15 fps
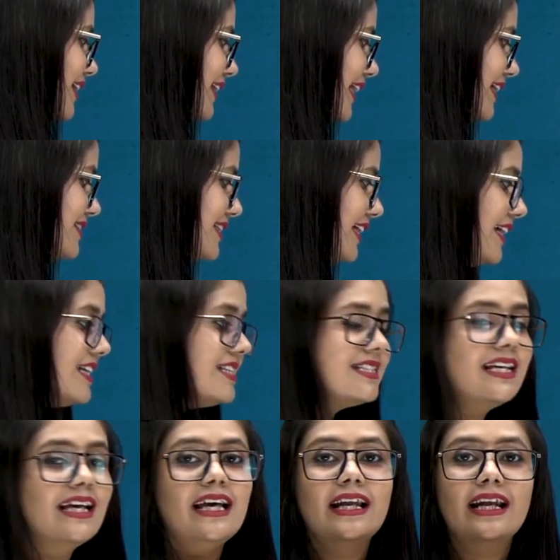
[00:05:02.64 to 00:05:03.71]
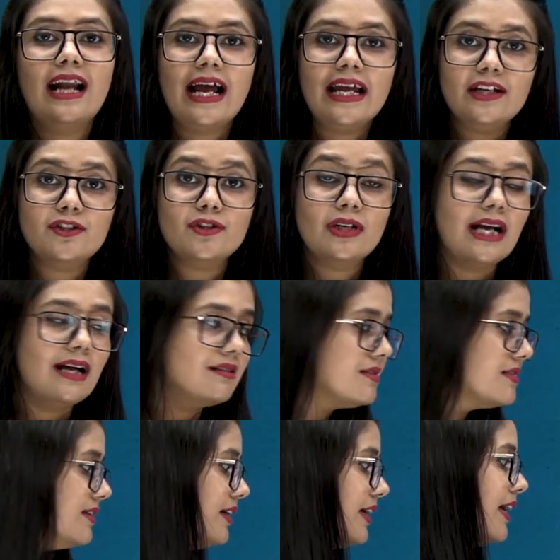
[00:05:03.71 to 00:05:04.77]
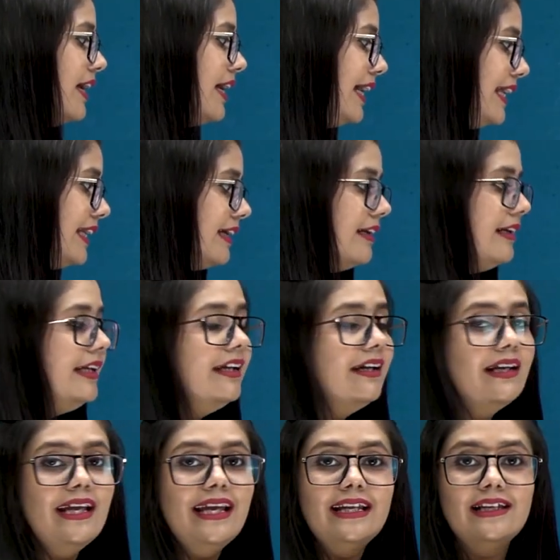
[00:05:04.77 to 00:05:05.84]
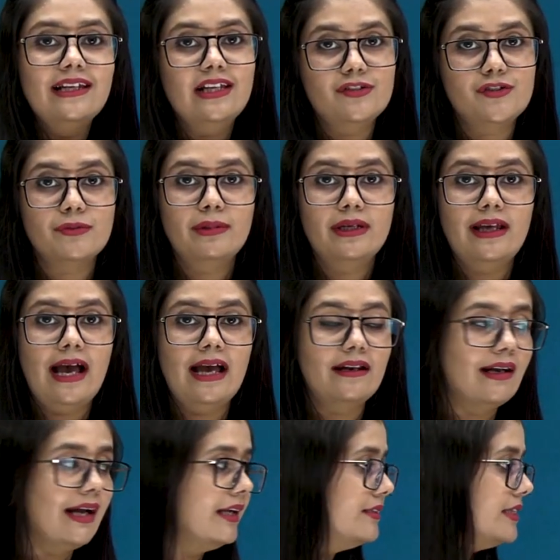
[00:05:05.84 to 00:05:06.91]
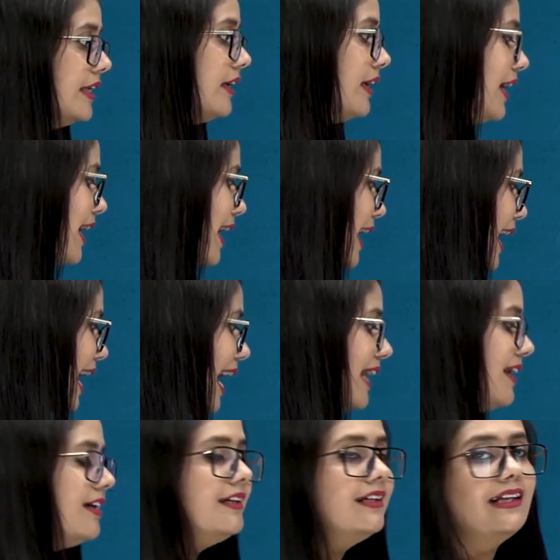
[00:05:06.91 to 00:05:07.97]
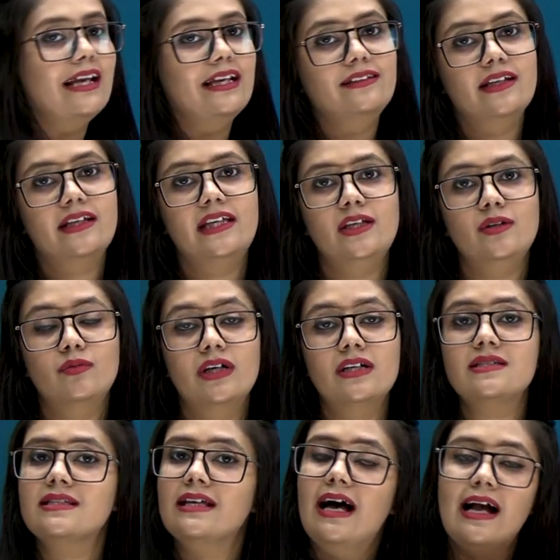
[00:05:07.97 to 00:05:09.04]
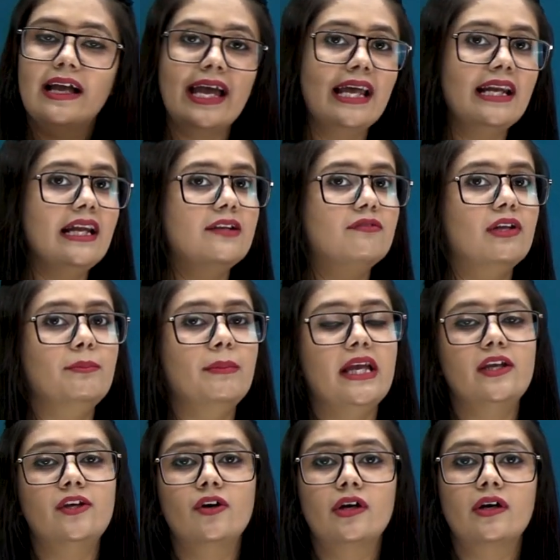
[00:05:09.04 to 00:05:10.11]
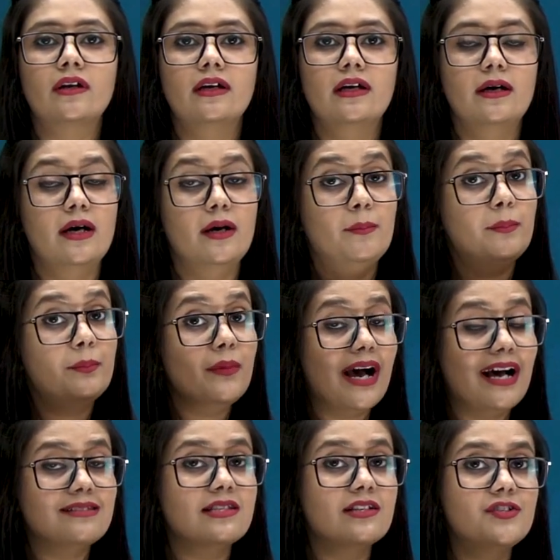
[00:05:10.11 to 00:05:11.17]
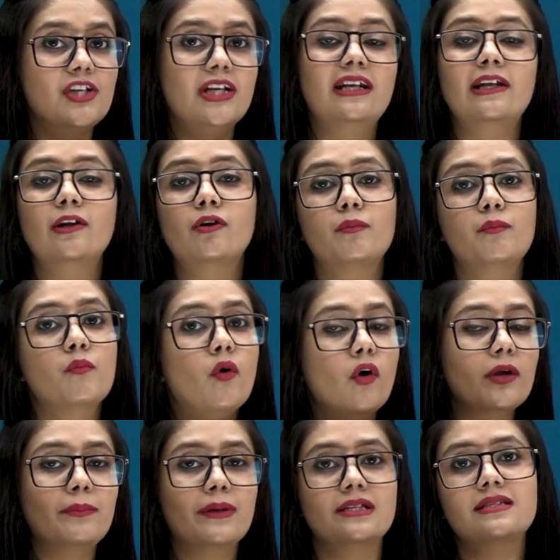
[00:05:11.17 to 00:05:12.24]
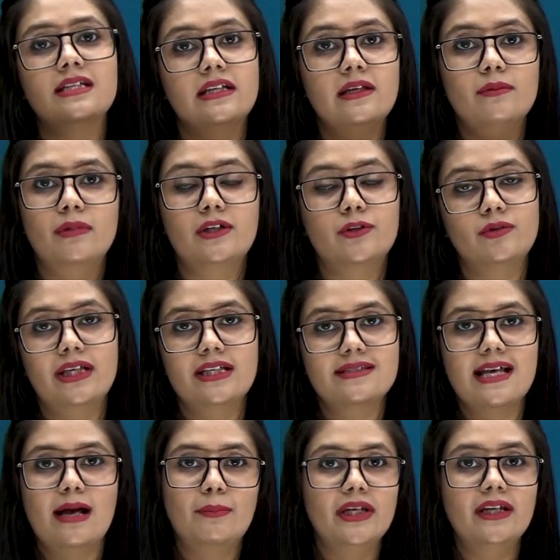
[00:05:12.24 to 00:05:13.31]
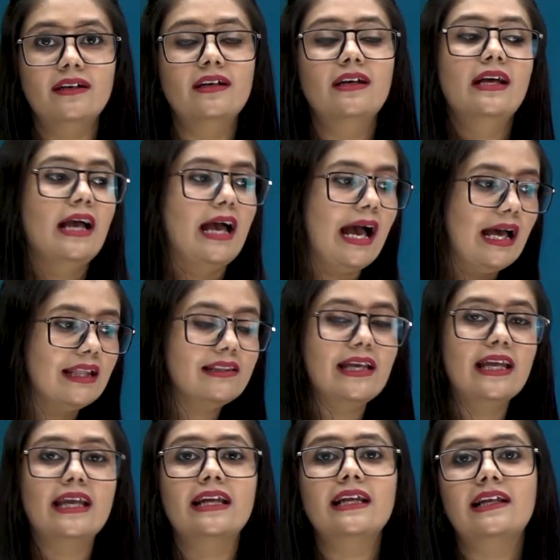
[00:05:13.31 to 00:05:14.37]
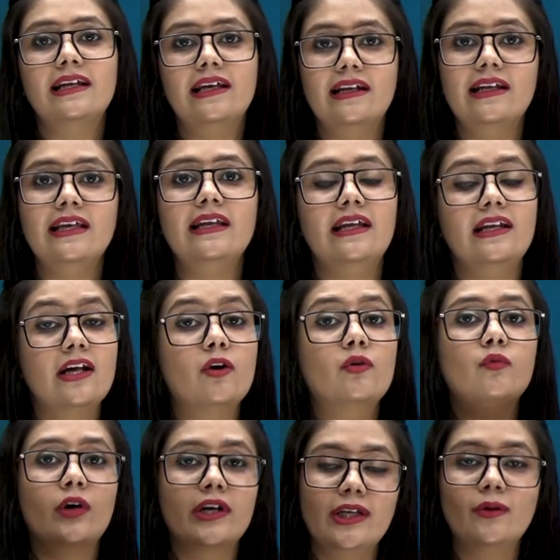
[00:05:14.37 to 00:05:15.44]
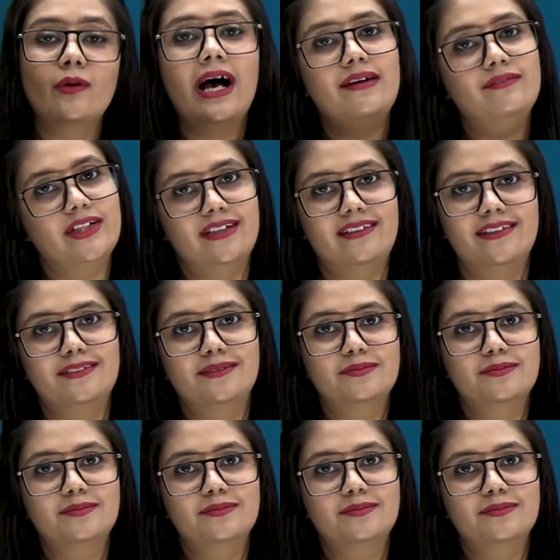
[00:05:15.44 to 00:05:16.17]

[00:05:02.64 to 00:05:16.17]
Next thing is, write your answer in clear and legible handwriting and underline the keywords. Again, it will make your uh, answer sheet look more presentable to the examiner, and they can clearly read out what you have written.